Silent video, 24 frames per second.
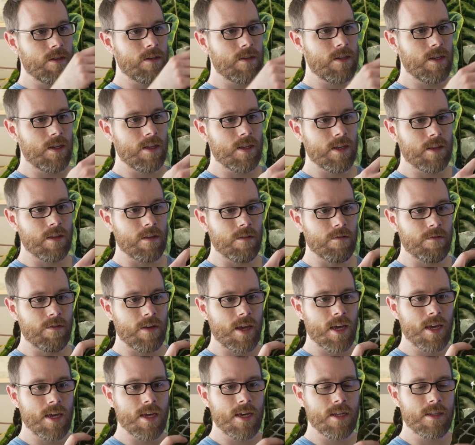see that the
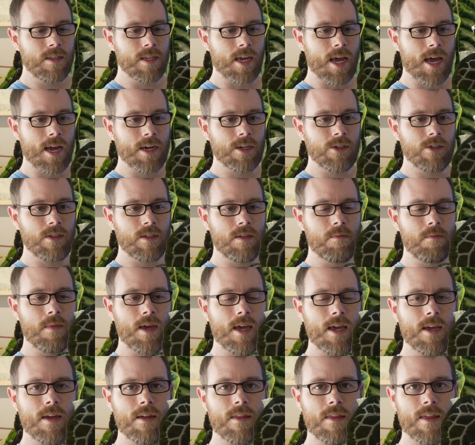veins actually
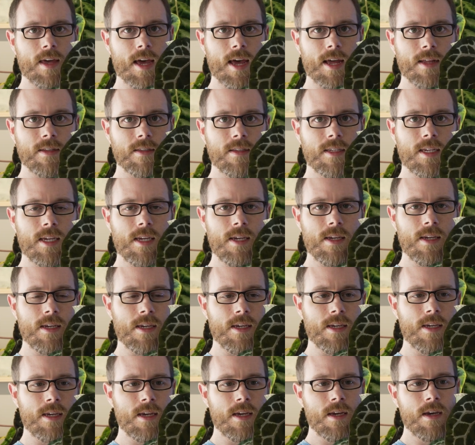make that
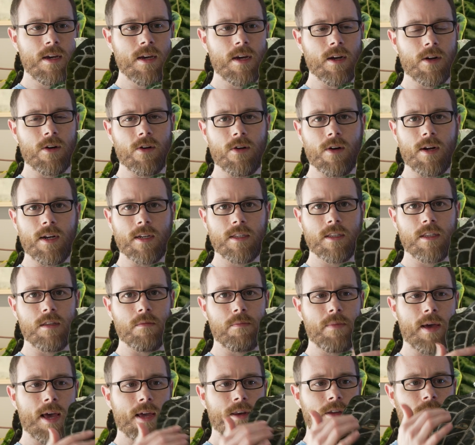T across the
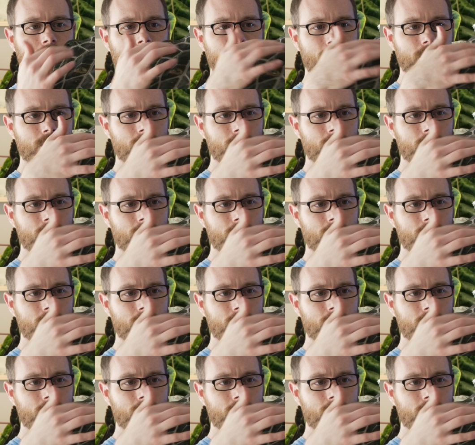petiole.